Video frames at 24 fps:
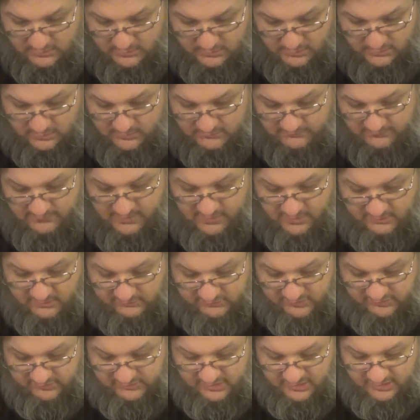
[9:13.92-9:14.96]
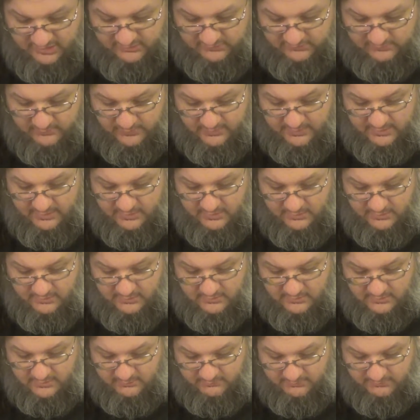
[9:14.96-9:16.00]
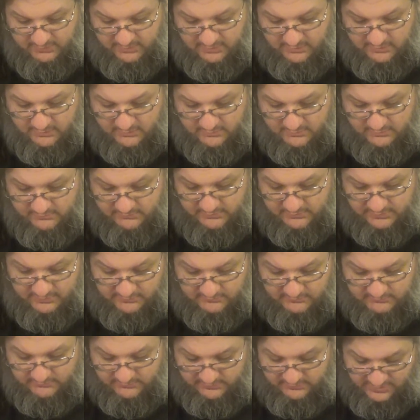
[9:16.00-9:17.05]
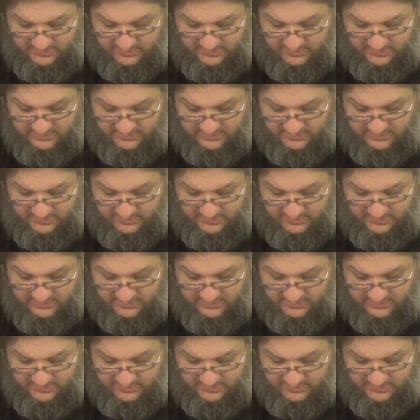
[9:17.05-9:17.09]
If I could just get it square. There we go. No, we're